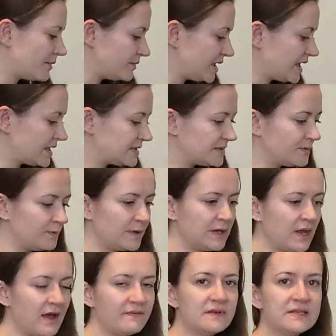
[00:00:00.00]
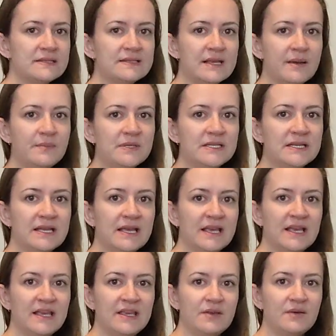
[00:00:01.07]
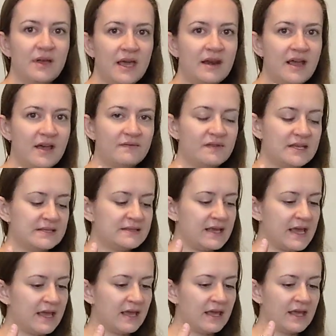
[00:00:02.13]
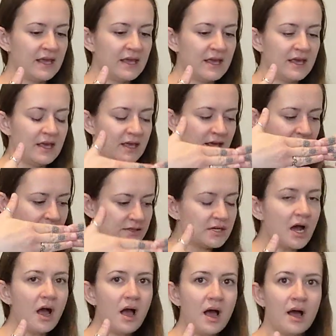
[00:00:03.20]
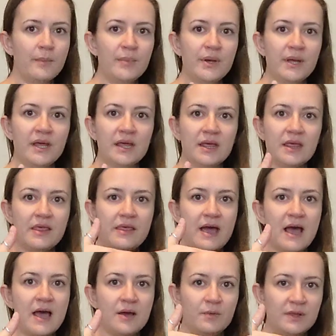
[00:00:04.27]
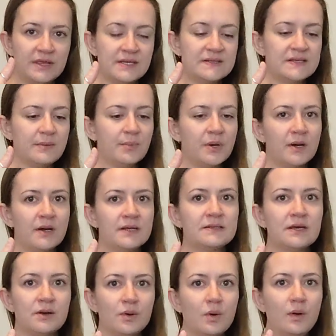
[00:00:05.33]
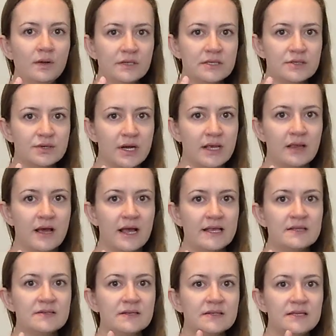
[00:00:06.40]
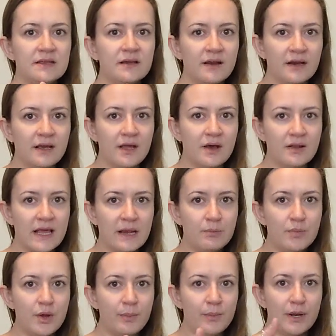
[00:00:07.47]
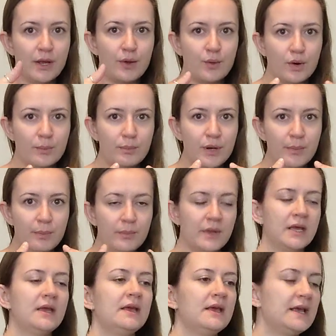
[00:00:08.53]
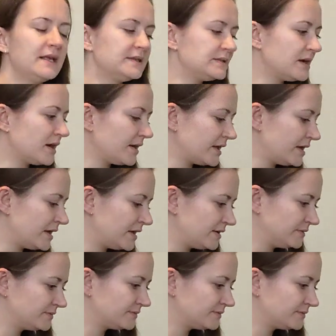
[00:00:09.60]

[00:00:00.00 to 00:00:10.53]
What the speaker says: because when you have it zipped, you kind of have this like top that with the zipper is going to hold a straight line. So it's either going to go like boop or boop. It's not going to,